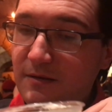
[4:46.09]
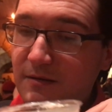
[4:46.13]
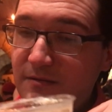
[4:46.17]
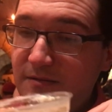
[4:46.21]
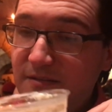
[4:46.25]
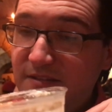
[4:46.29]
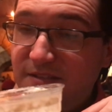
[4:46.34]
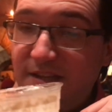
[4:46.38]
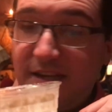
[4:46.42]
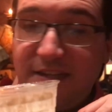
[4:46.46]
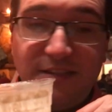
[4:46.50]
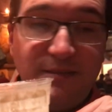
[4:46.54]

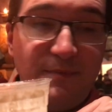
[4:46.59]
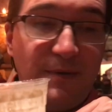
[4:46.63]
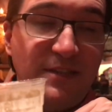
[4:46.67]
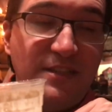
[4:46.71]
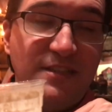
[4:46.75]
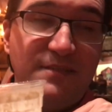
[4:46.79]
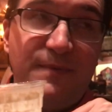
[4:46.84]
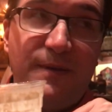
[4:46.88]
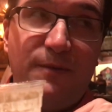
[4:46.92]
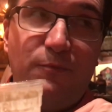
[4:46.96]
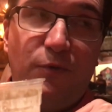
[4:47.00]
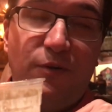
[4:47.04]
This actually might
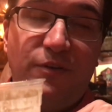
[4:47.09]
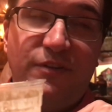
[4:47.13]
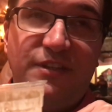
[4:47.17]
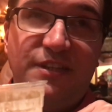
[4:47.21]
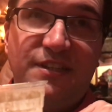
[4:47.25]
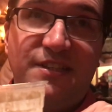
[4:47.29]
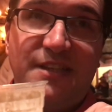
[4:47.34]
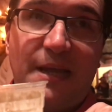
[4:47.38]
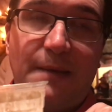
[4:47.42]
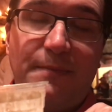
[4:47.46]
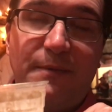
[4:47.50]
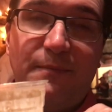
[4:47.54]
just be worth just
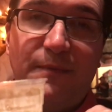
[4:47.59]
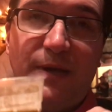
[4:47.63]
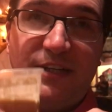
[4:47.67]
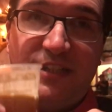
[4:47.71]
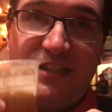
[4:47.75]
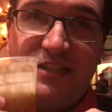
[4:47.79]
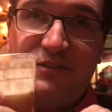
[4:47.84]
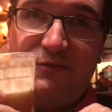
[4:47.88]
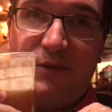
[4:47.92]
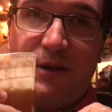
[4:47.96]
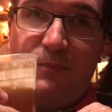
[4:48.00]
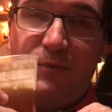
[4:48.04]
stopping by
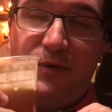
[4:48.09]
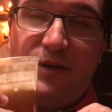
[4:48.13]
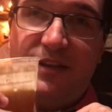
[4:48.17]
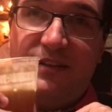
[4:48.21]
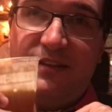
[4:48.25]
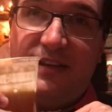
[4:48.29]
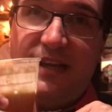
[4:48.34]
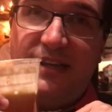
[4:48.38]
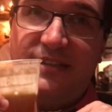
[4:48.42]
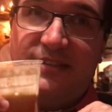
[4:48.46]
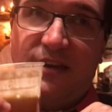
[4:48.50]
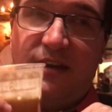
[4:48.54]
just to grab one of
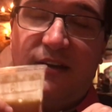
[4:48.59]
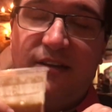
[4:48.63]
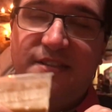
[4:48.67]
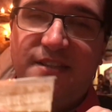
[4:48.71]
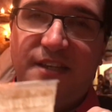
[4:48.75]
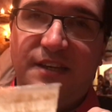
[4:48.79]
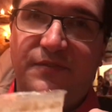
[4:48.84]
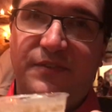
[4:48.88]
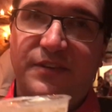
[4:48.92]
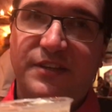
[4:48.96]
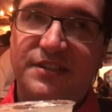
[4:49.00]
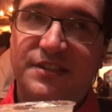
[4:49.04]
these, honestly,
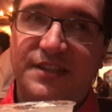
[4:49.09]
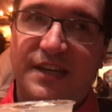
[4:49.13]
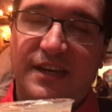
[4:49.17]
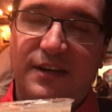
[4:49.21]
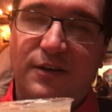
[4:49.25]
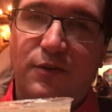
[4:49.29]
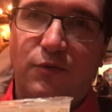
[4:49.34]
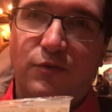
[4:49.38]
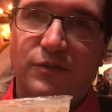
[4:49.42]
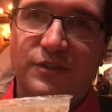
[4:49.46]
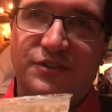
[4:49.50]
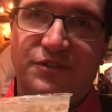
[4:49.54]
if you just need a
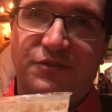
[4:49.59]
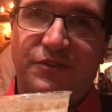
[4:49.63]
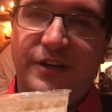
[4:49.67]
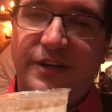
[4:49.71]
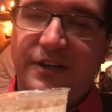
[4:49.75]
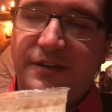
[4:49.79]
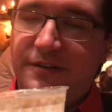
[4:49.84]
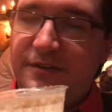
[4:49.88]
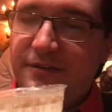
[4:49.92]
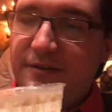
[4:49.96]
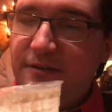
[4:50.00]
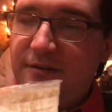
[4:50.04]
cold drink
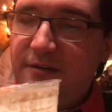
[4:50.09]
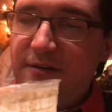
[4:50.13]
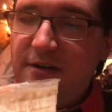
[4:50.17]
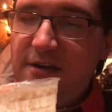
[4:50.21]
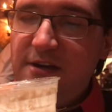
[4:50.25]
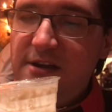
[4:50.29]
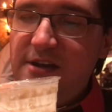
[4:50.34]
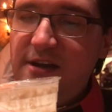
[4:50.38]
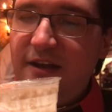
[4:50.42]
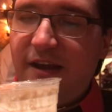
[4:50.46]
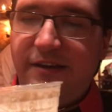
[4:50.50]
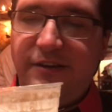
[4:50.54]

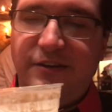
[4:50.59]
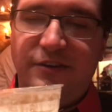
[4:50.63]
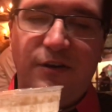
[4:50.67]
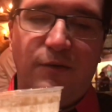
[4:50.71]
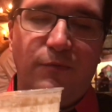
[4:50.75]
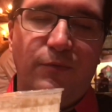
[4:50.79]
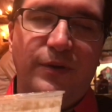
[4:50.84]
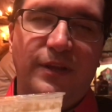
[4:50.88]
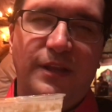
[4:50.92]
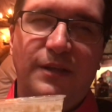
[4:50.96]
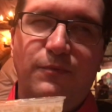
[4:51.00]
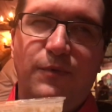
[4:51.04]
and you don't
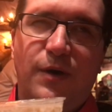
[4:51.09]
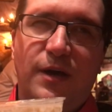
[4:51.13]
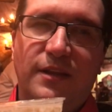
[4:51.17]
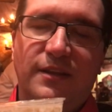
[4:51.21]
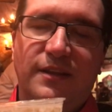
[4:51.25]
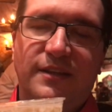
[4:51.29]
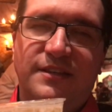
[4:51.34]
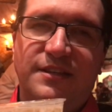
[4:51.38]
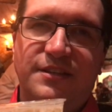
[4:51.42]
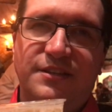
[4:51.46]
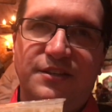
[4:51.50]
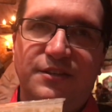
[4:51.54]
really
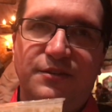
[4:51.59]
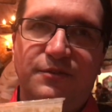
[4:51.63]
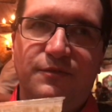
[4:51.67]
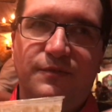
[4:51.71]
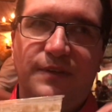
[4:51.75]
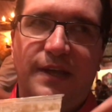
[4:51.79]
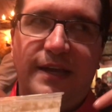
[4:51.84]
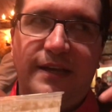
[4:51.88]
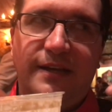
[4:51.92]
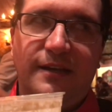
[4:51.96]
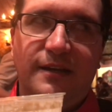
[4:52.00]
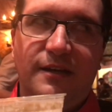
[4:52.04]
want to do
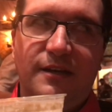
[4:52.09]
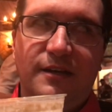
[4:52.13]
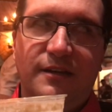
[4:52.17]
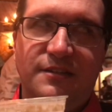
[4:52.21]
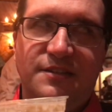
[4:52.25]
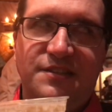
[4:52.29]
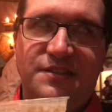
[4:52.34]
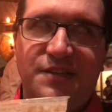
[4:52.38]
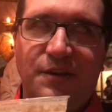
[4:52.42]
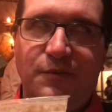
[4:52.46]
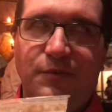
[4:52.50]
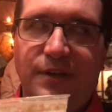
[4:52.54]
like a
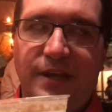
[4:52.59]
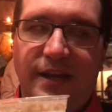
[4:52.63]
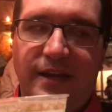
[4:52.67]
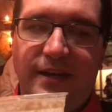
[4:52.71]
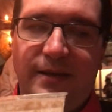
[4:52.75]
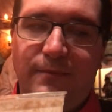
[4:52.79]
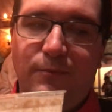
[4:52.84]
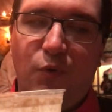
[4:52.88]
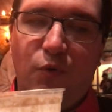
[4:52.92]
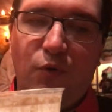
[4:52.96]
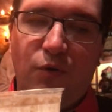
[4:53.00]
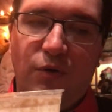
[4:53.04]
soda
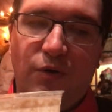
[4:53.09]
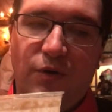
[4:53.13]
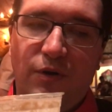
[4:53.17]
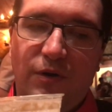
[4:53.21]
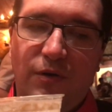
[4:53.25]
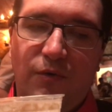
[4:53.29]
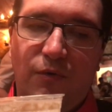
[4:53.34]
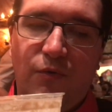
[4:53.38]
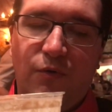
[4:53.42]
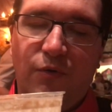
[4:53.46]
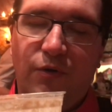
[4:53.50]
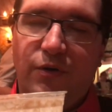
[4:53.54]
anymore
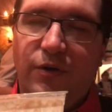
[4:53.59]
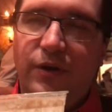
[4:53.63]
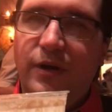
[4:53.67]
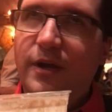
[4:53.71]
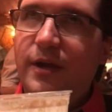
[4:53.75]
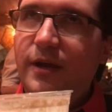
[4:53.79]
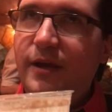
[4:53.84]
or